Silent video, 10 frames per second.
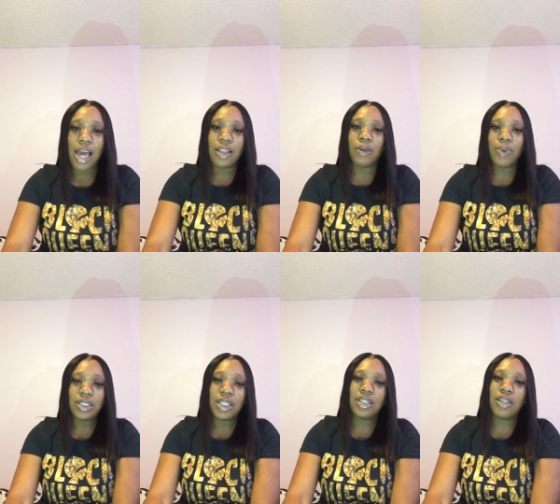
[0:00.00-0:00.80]
the
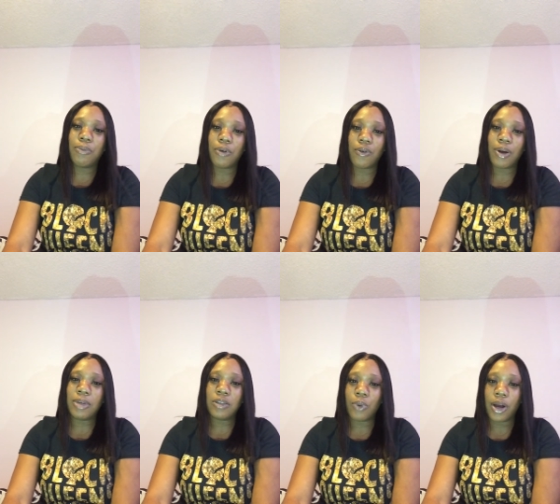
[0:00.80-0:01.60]
residency program
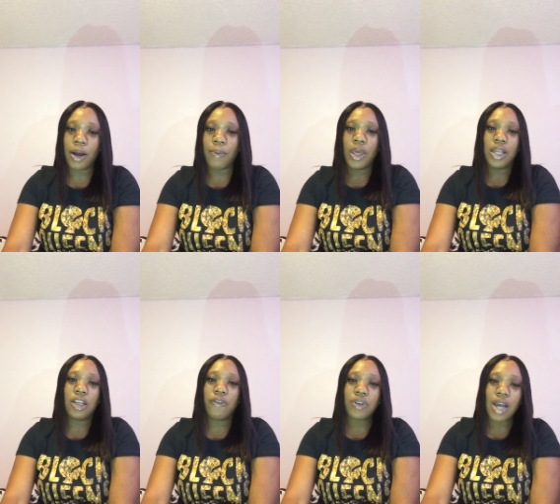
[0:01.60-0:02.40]
is where
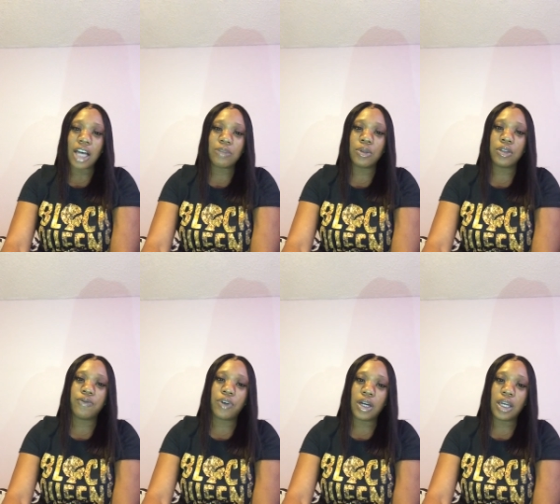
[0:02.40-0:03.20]
different hospitals
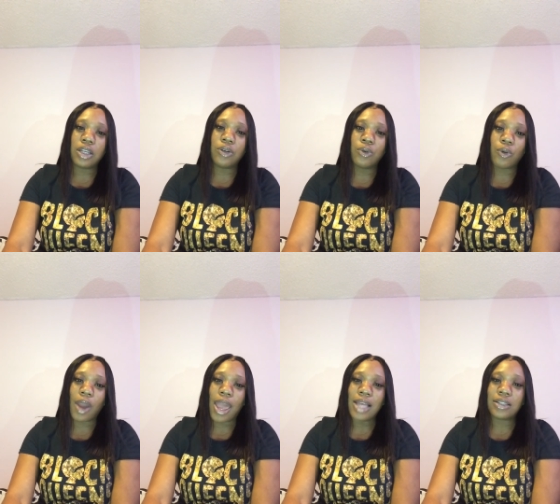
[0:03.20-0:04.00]
fund new
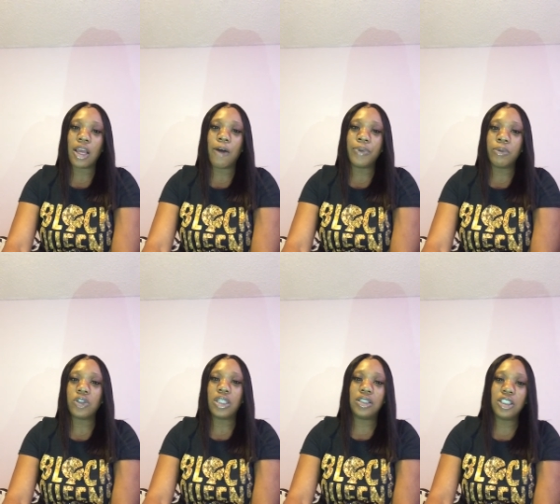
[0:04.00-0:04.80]
grads and help them
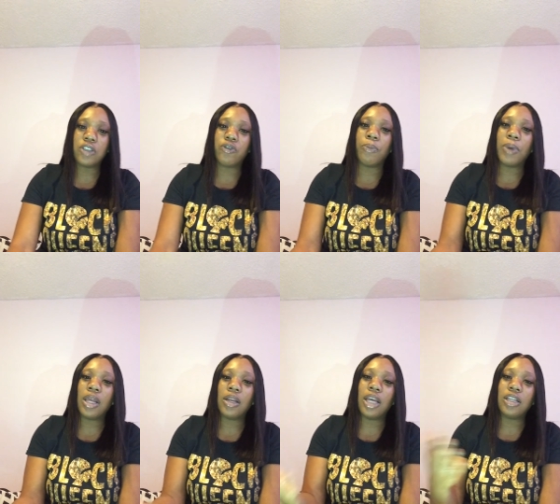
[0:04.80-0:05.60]
transition from
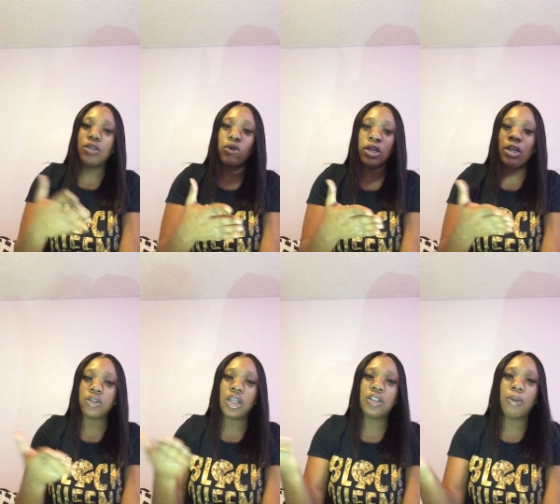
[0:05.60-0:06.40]
being a student
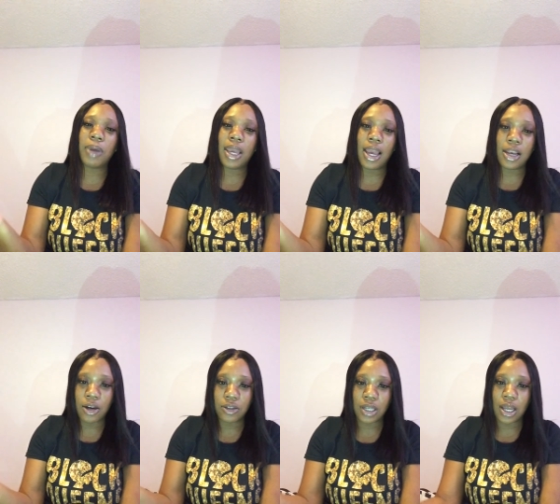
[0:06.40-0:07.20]
nurse into being a
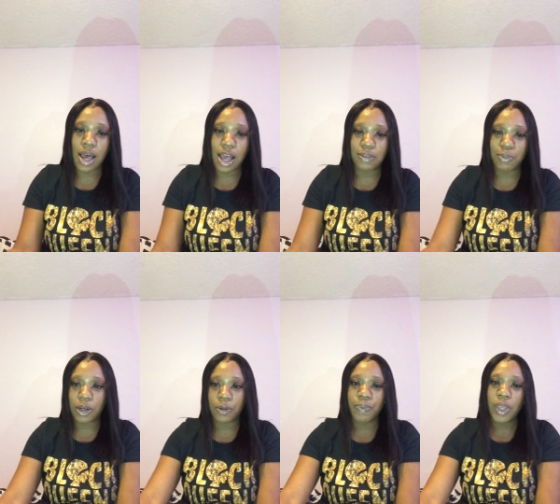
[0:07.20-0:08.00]
nurse in a
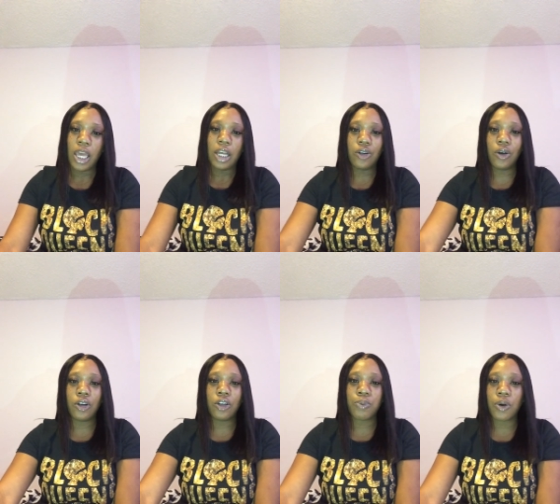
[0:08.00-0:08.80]
hospital. During
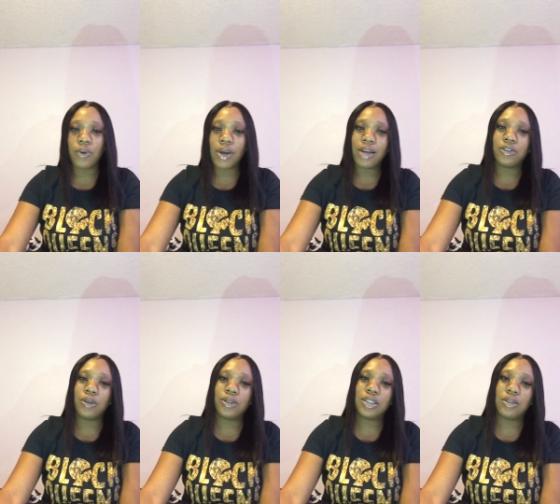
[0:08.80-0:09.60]
those programs,
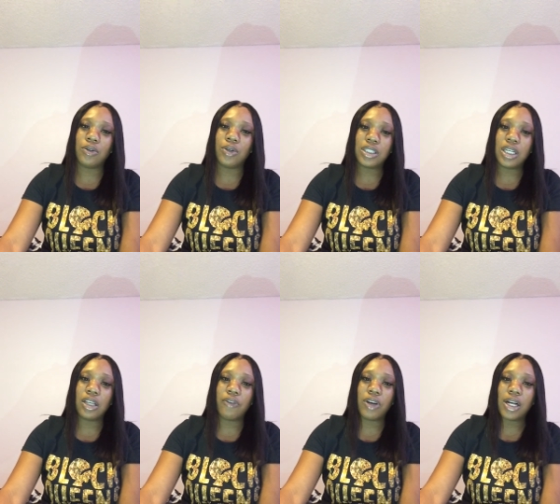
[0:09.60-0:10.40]
you attend
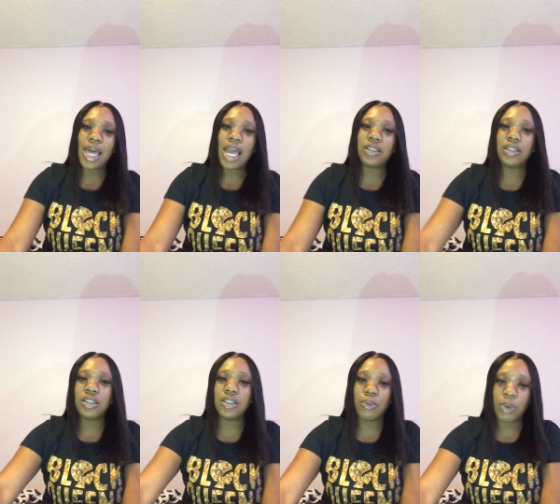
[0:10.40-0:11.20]
different classes and
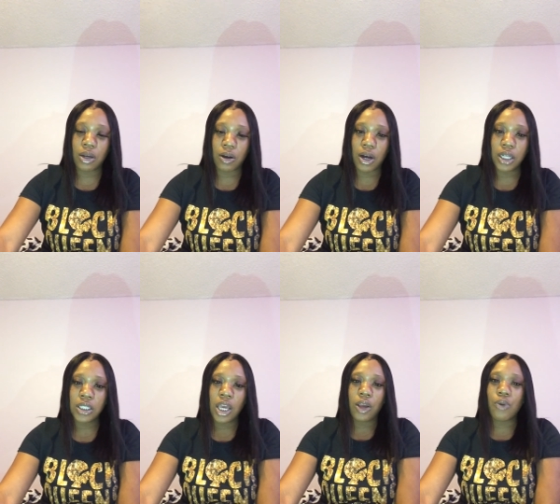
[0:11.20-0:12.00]
seminars.
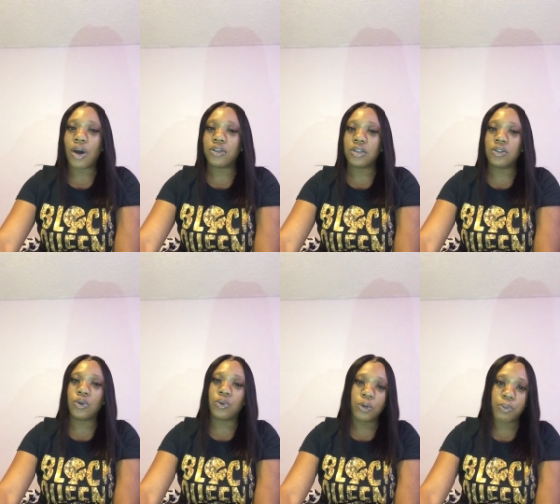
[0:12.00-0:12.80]
You also do
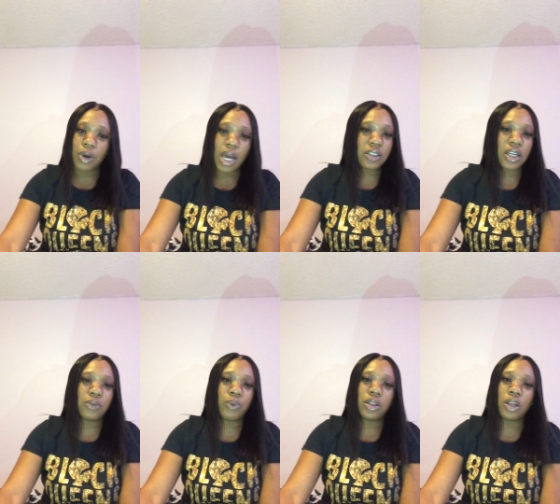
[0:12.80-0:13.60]
group
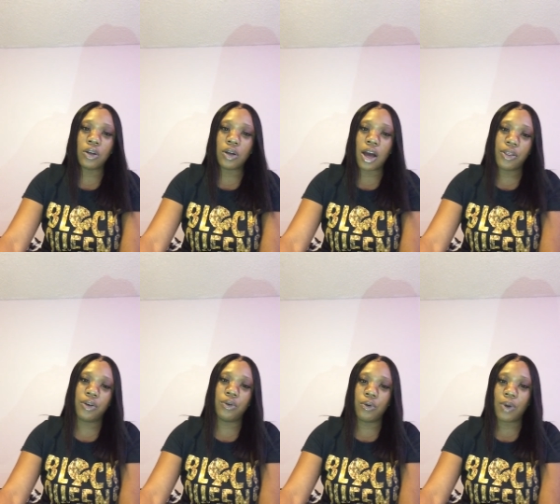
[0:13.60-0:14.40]
projects with the other
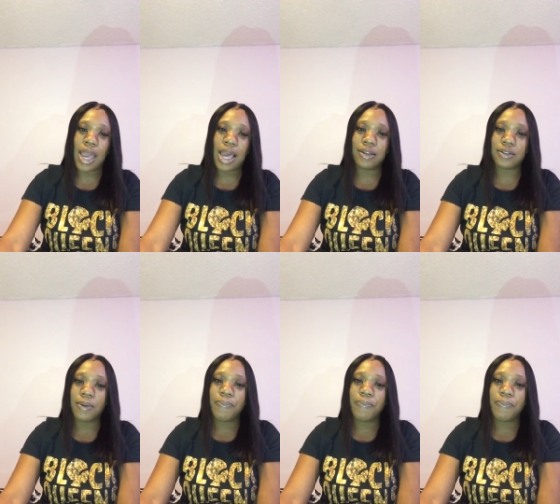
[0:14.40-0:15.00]
new grads.